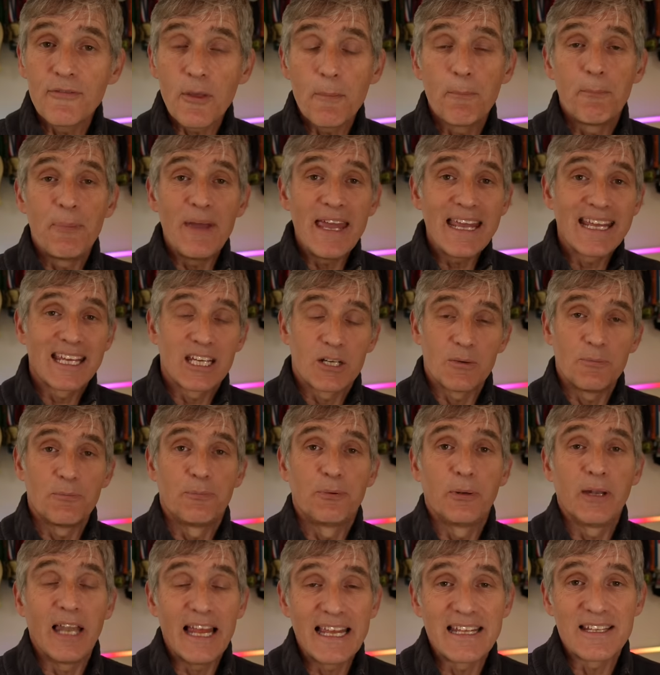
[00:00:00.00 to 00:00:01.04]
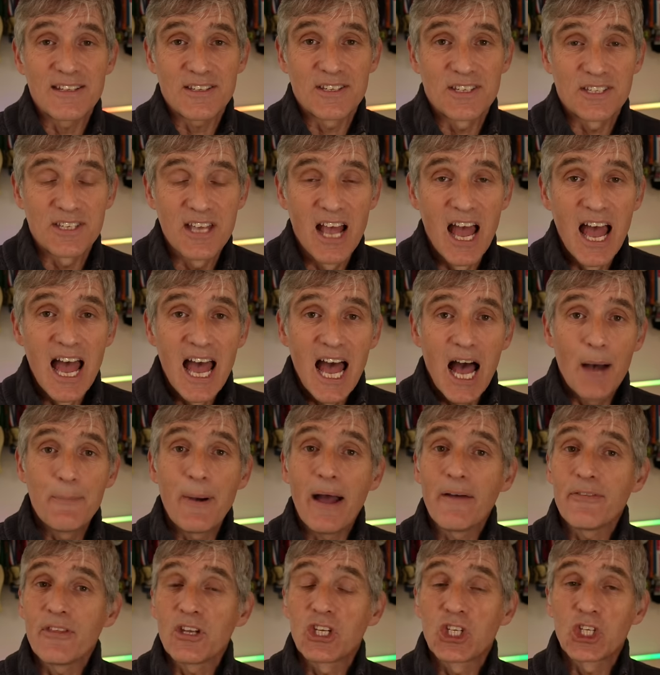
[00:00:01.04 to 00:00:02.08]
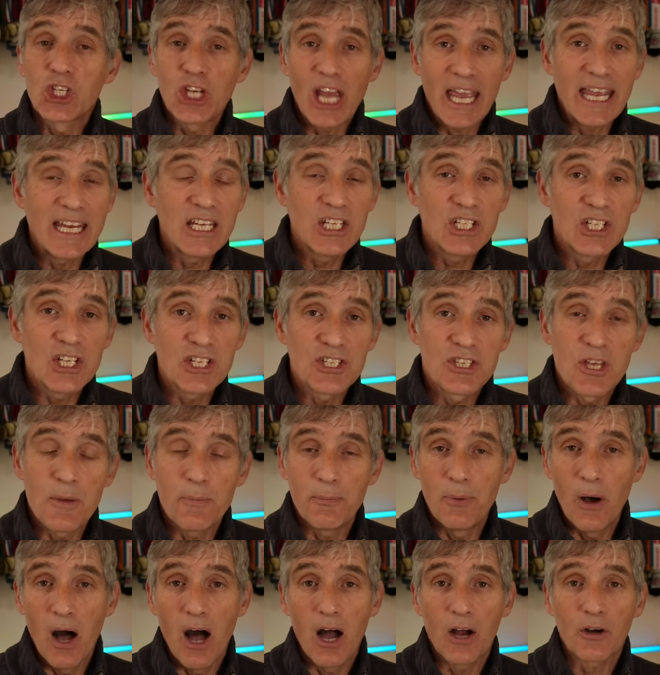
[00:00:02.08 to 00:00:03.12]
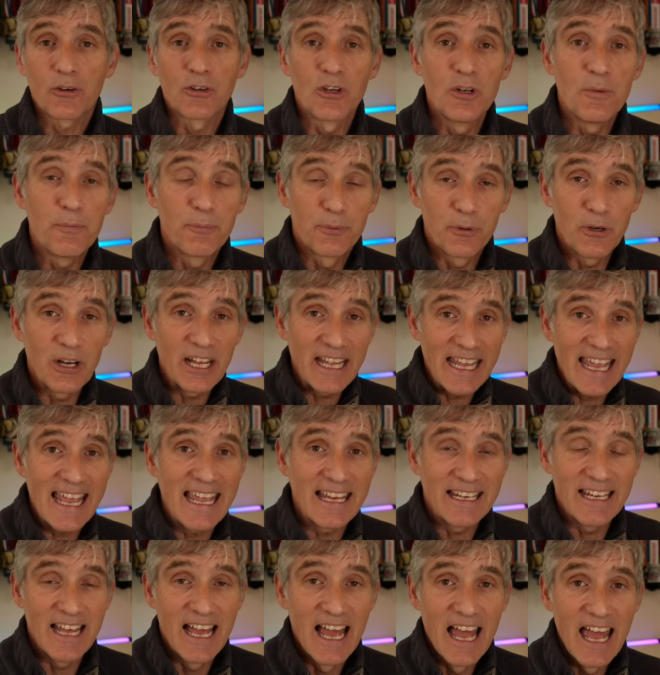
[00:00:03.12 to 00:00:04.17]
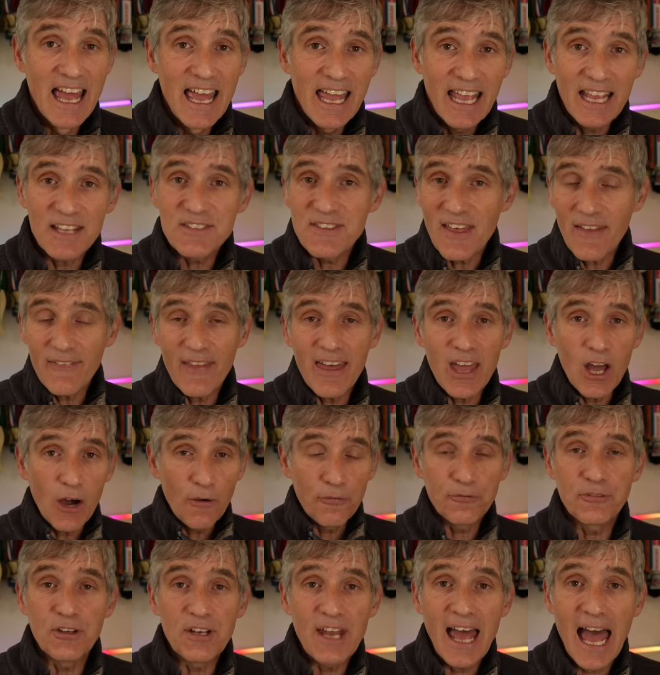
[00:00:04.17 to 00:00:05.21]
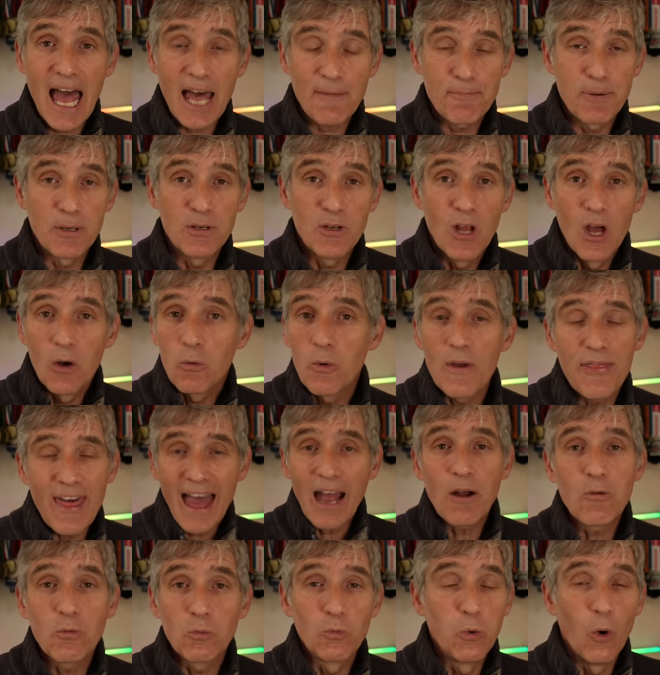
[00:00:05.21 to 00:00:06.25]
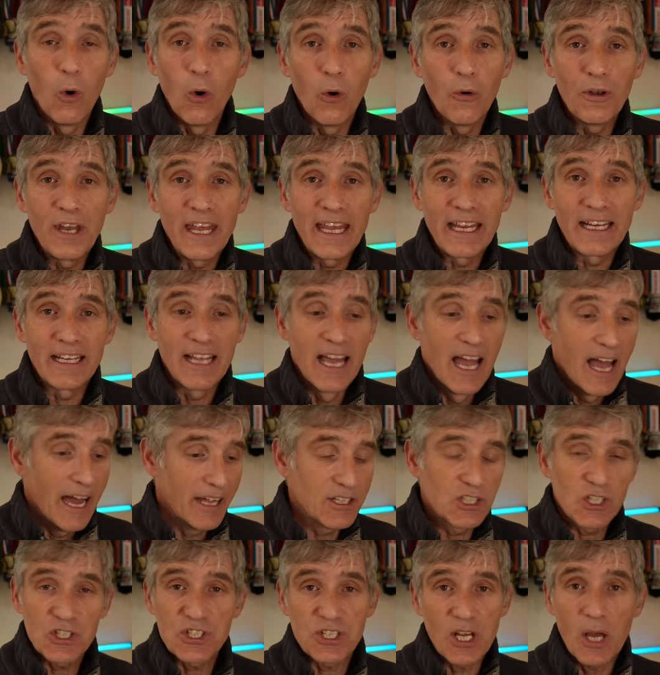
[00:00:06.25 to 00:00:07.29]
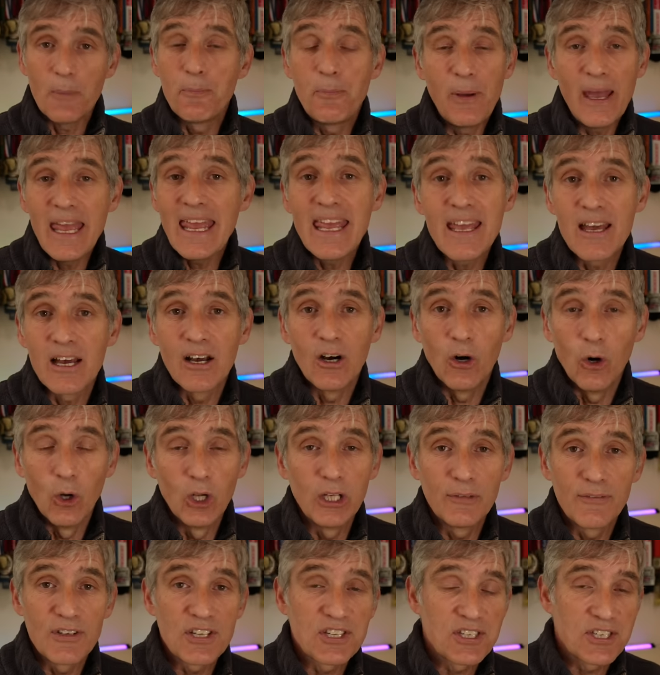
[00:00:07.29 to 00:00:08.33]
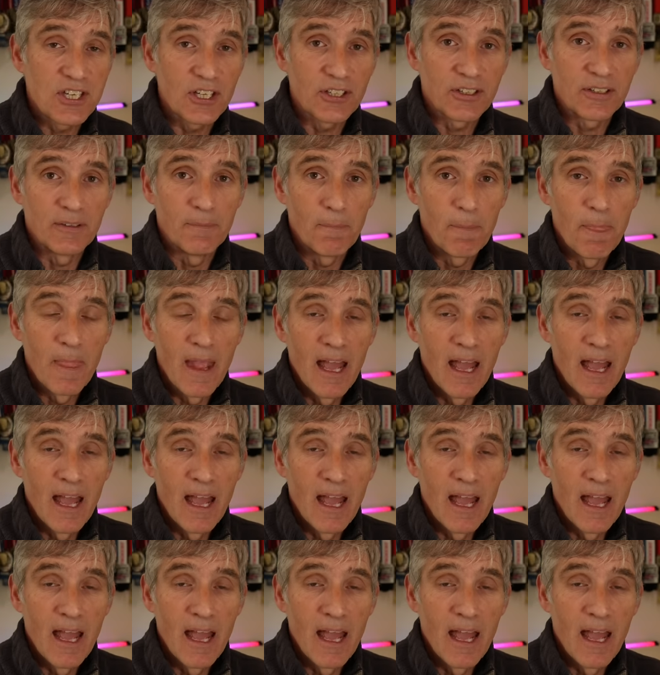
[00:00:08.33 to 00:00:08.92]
the big complaints about the changes that Parkrun bring in is that they often happen without warning and just appear all of a sudden.